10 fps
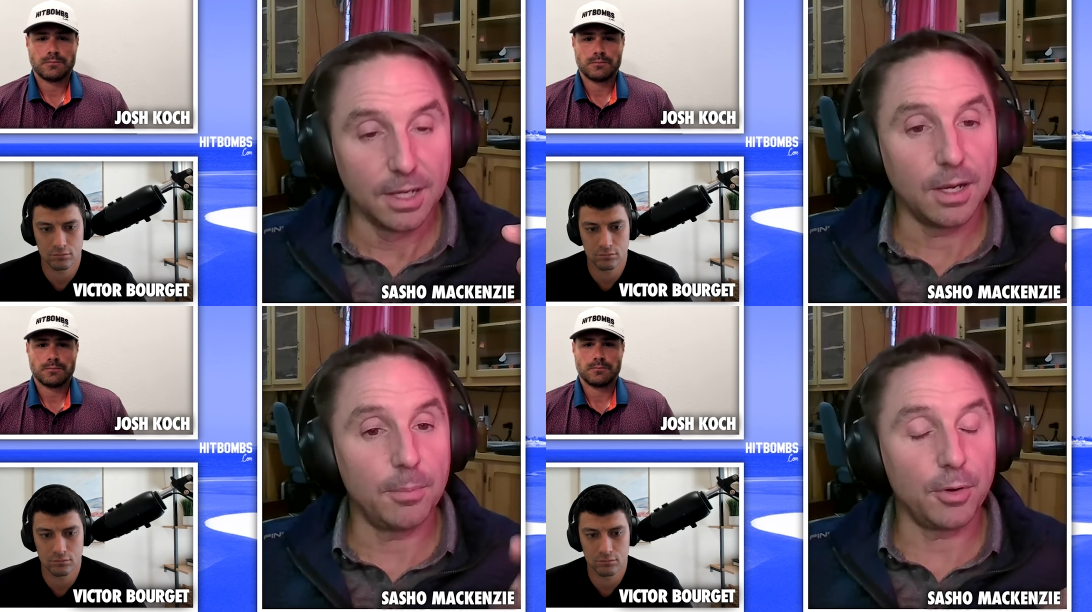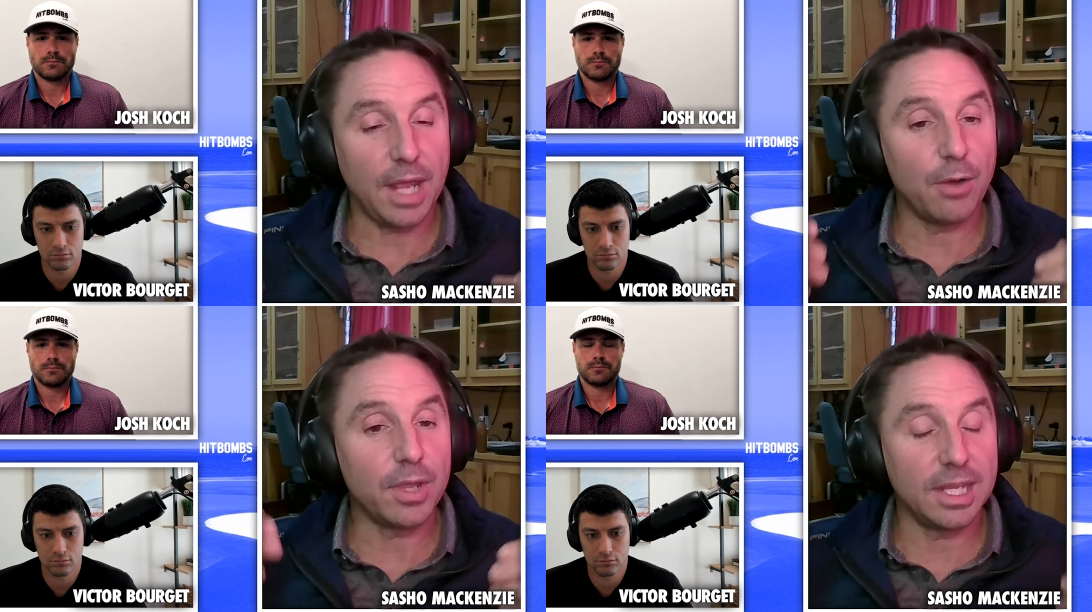Speaker 1: about
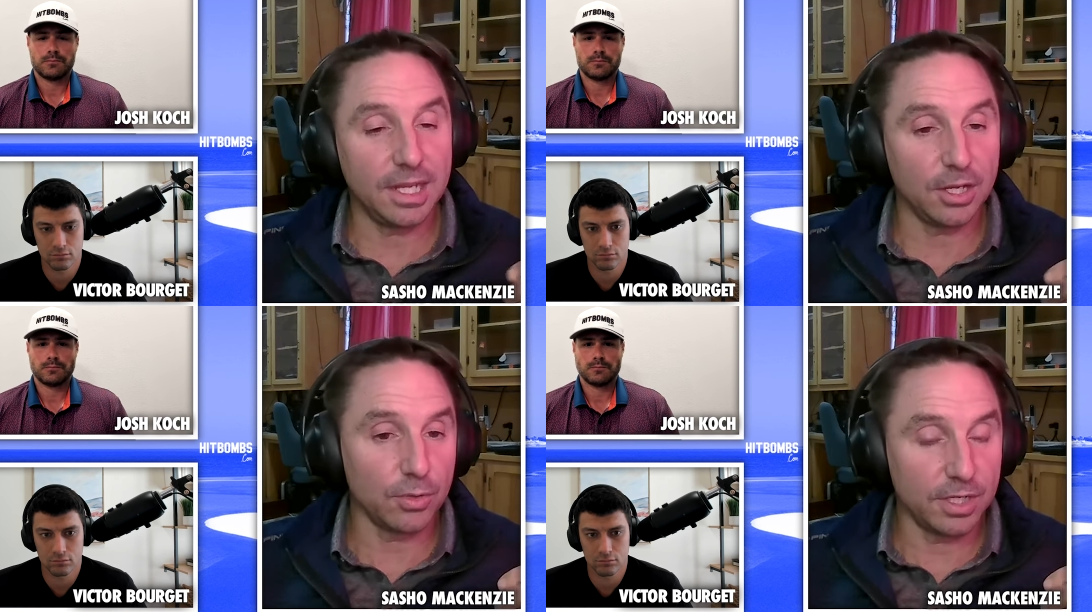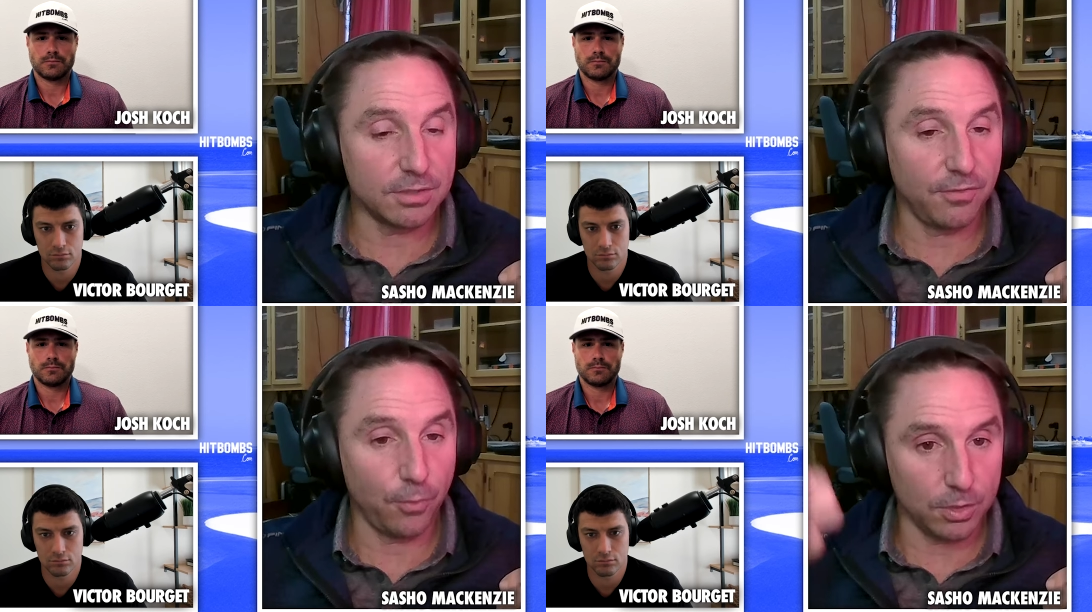how he could increase
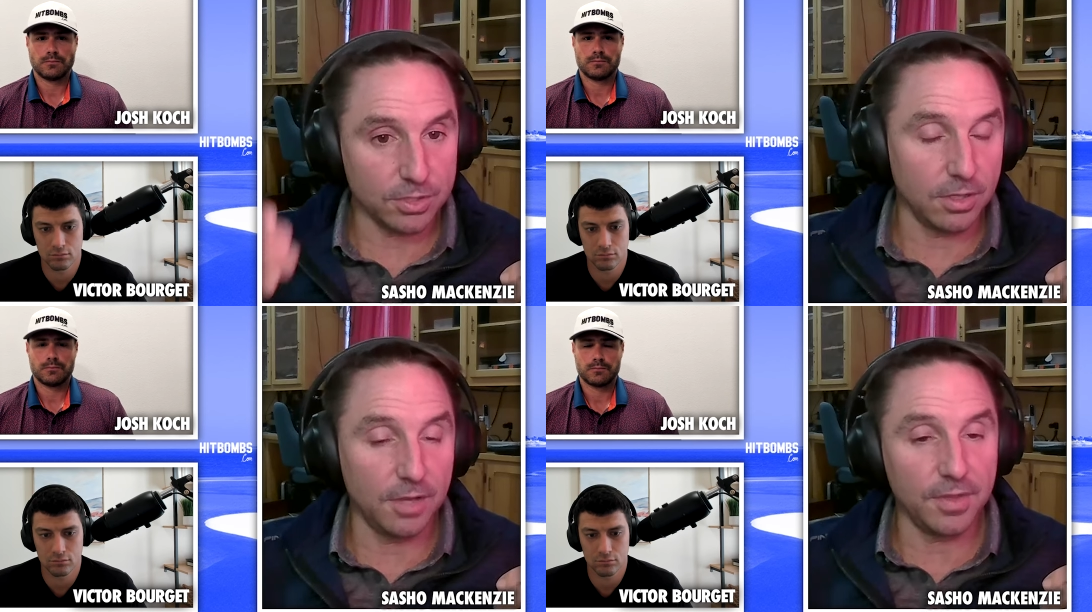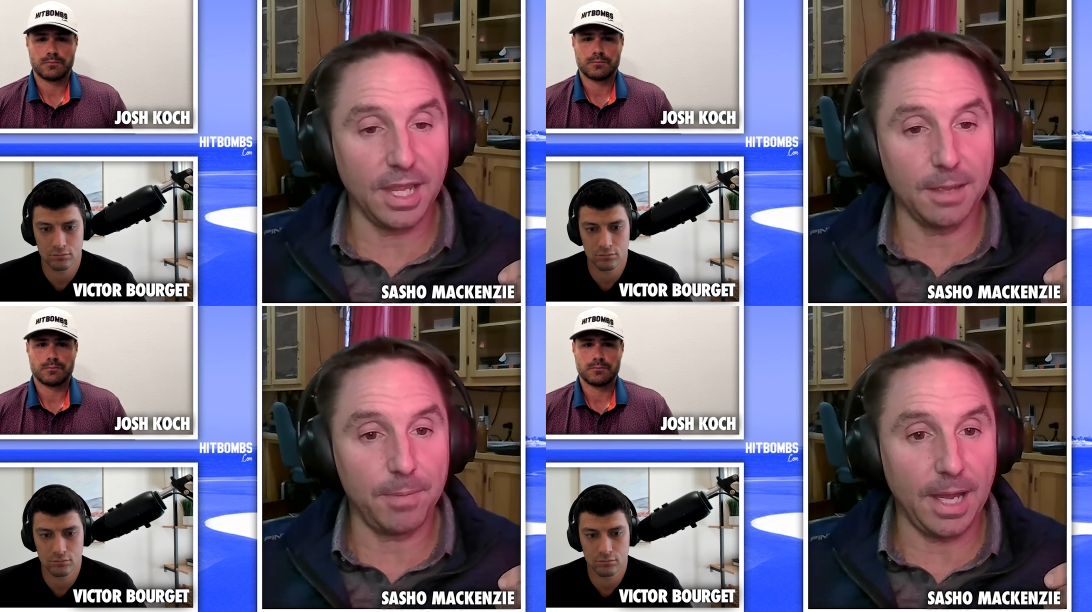the force along the
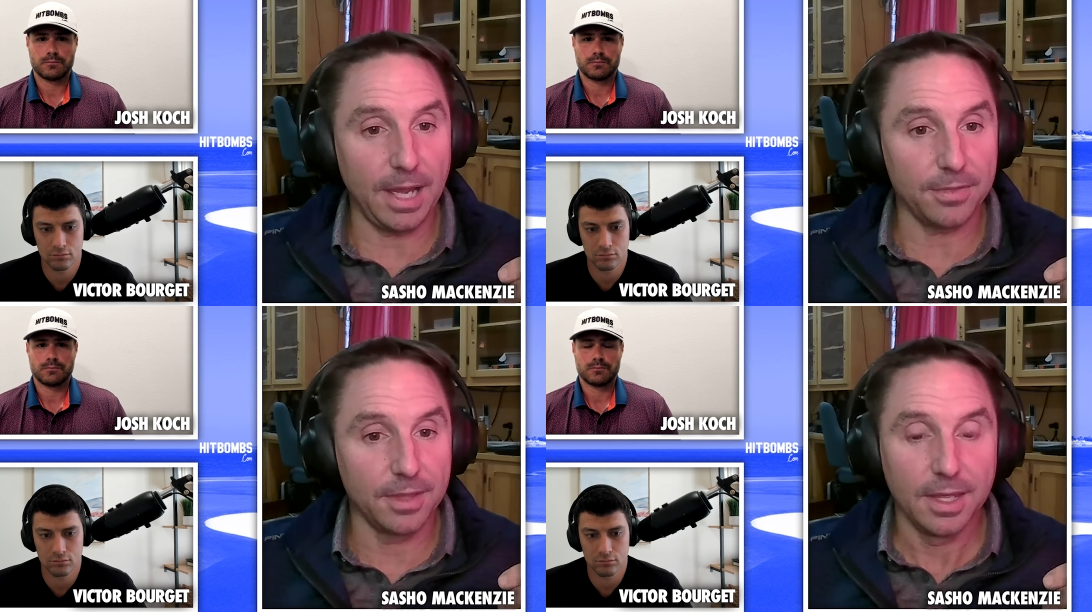hand path.